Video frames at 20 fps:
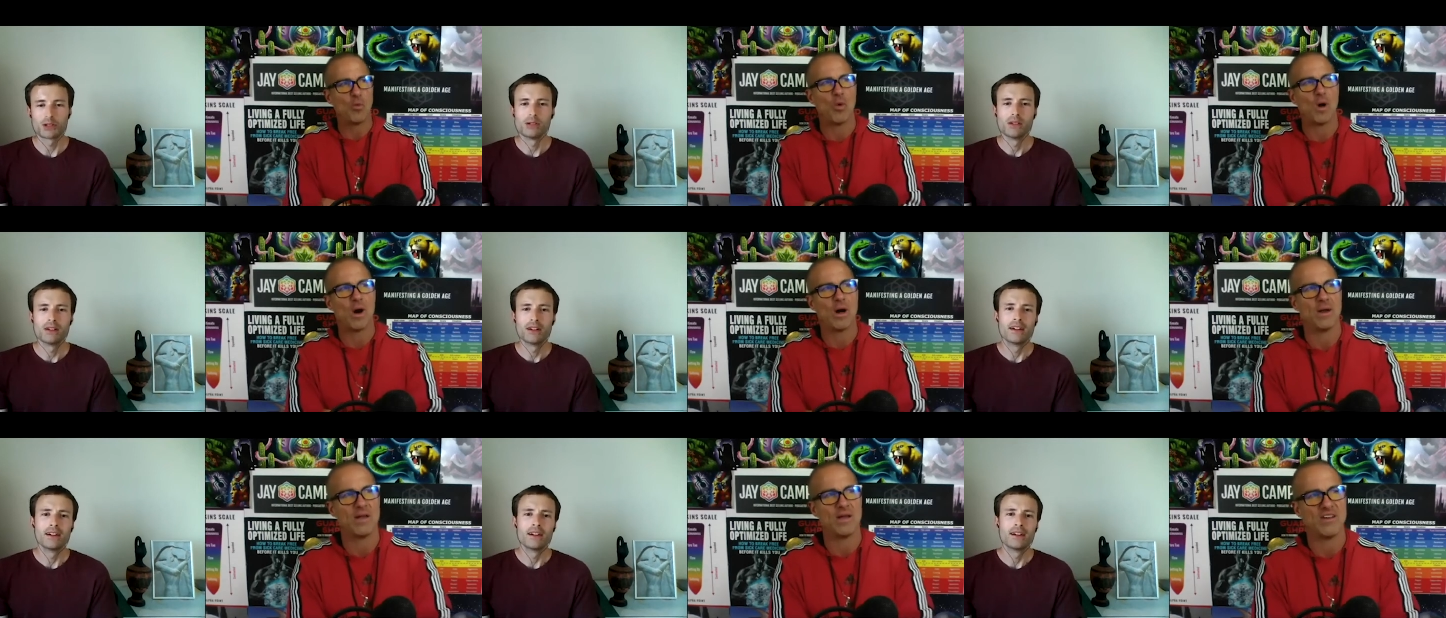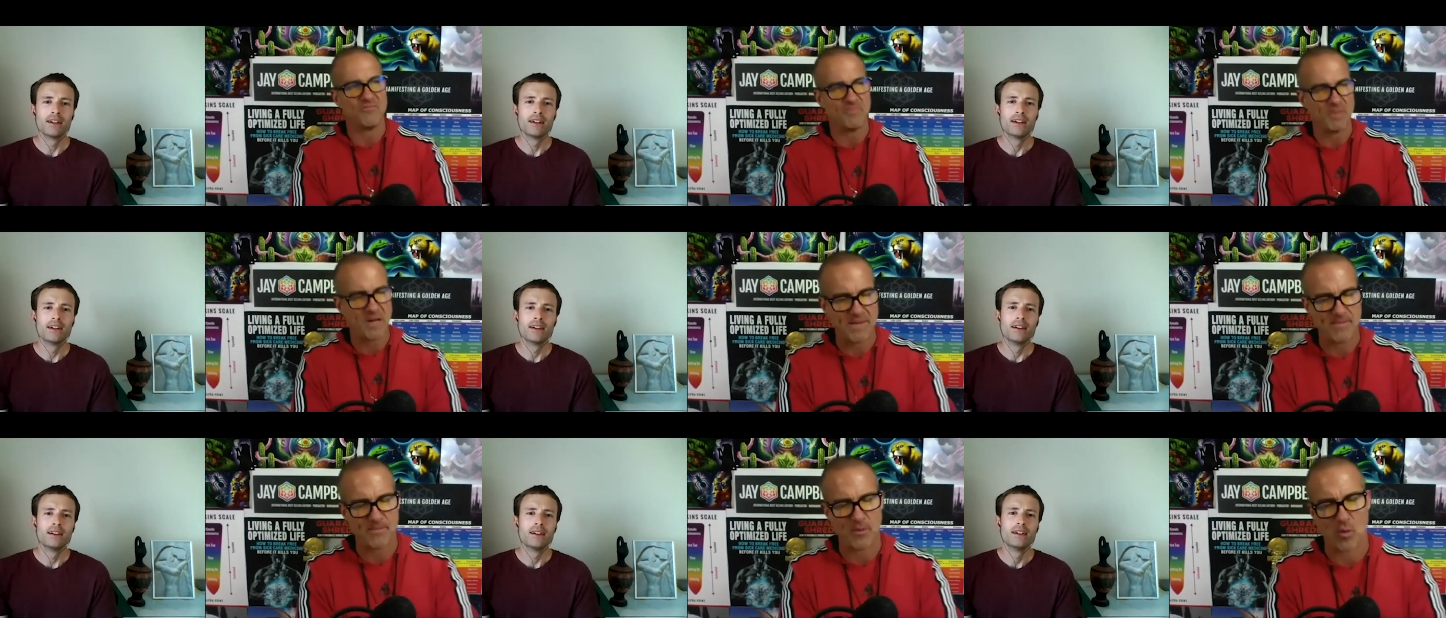Speaker 1: want, if,
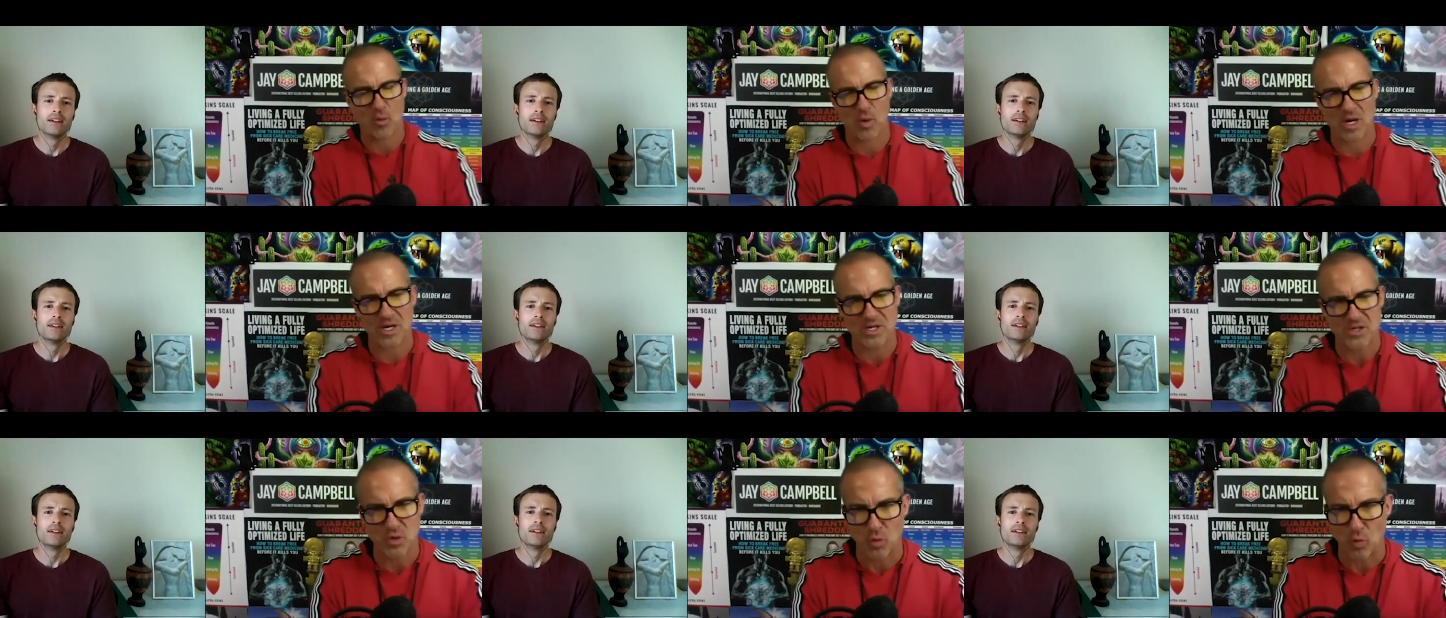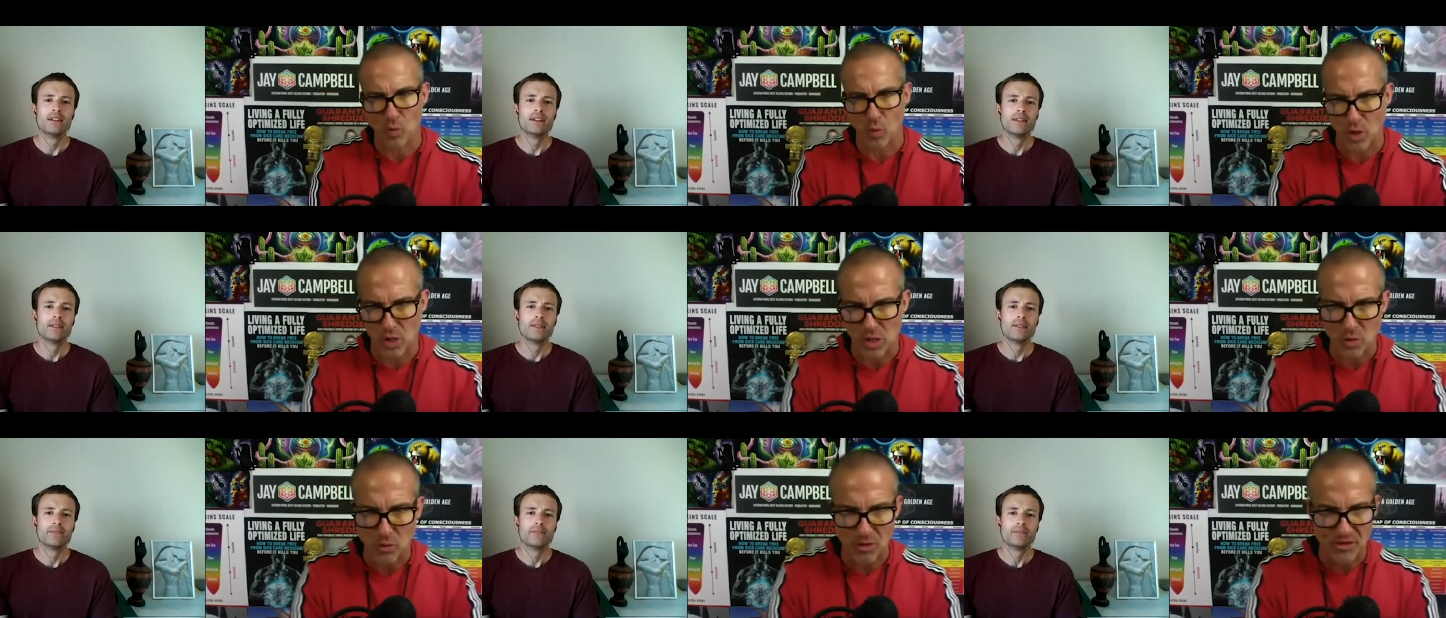people want, to
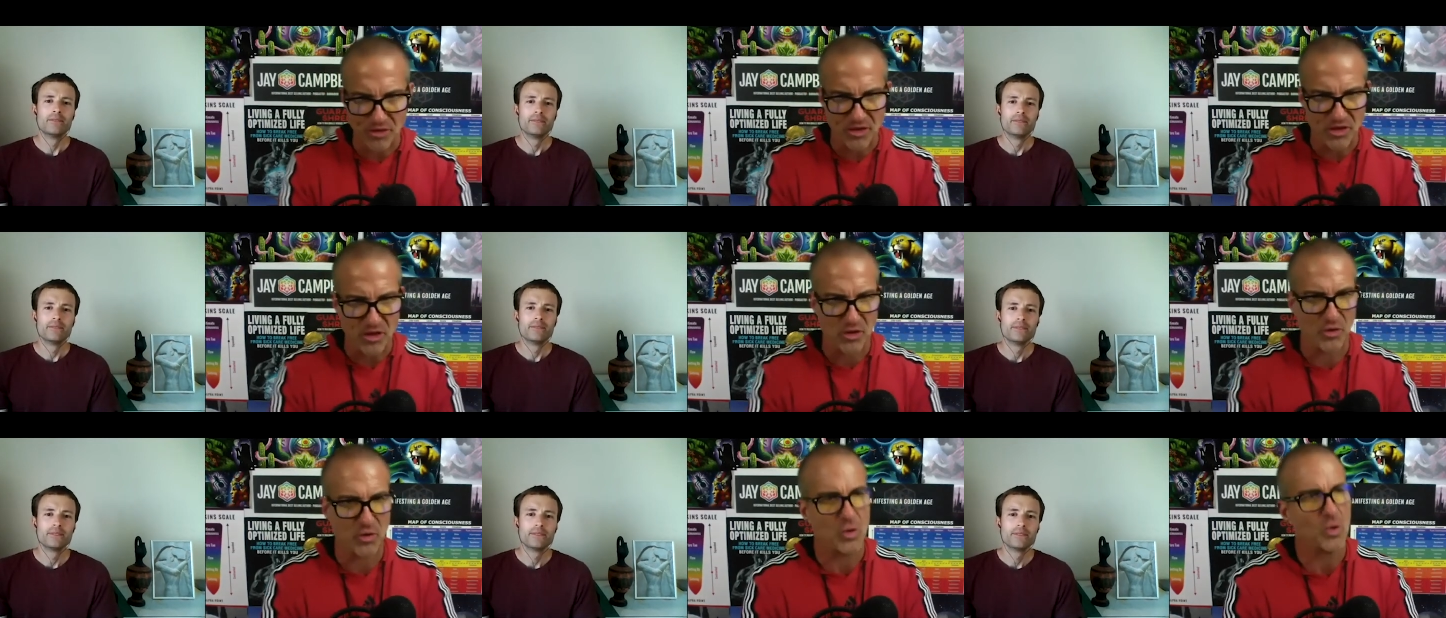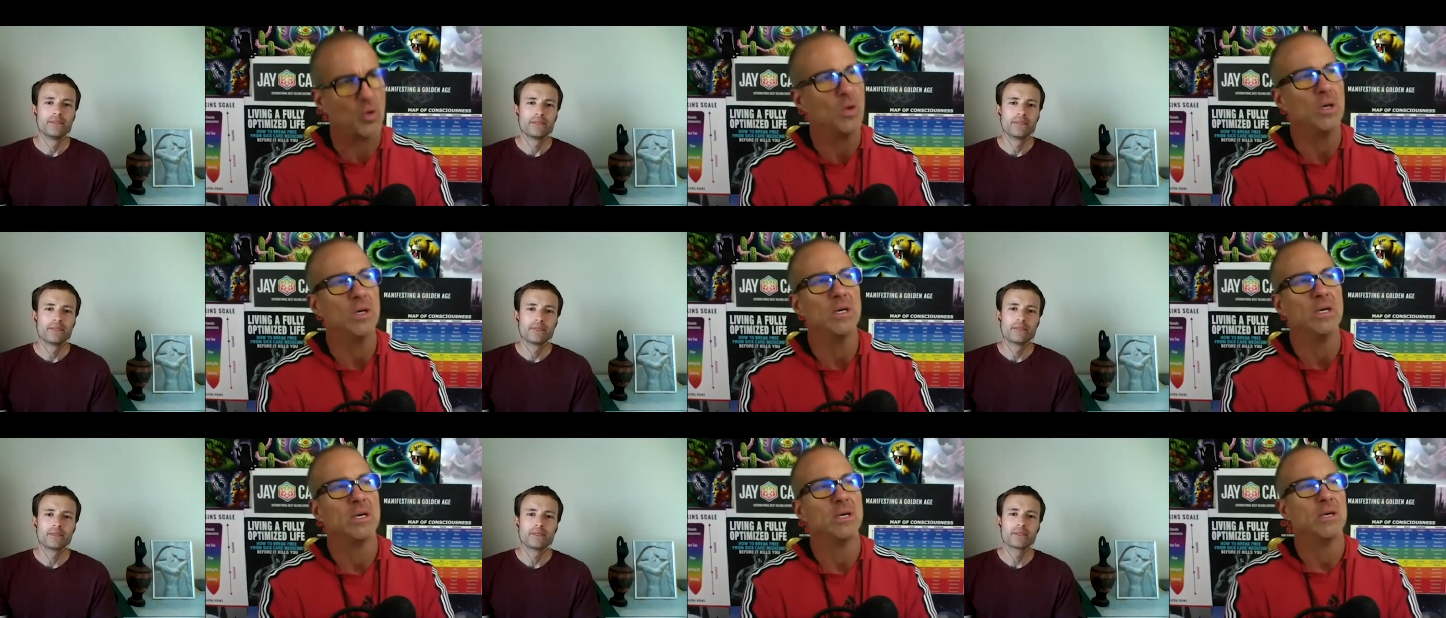work with you,
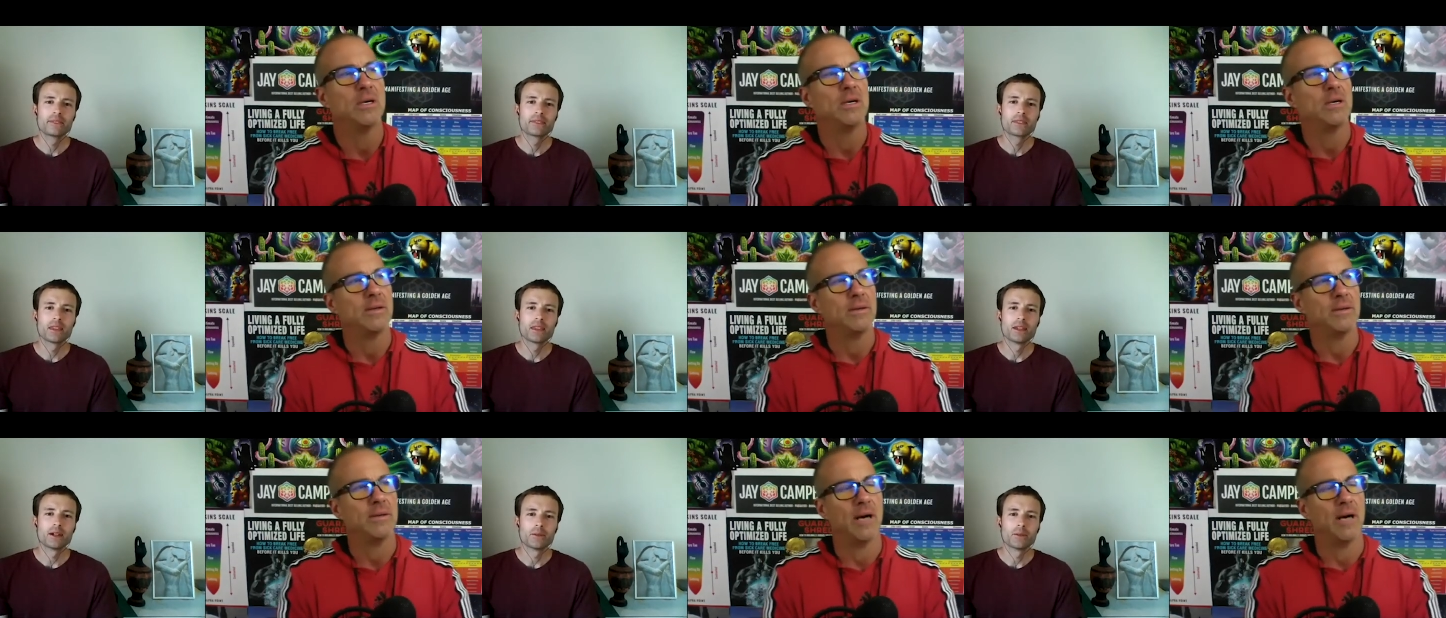yeah.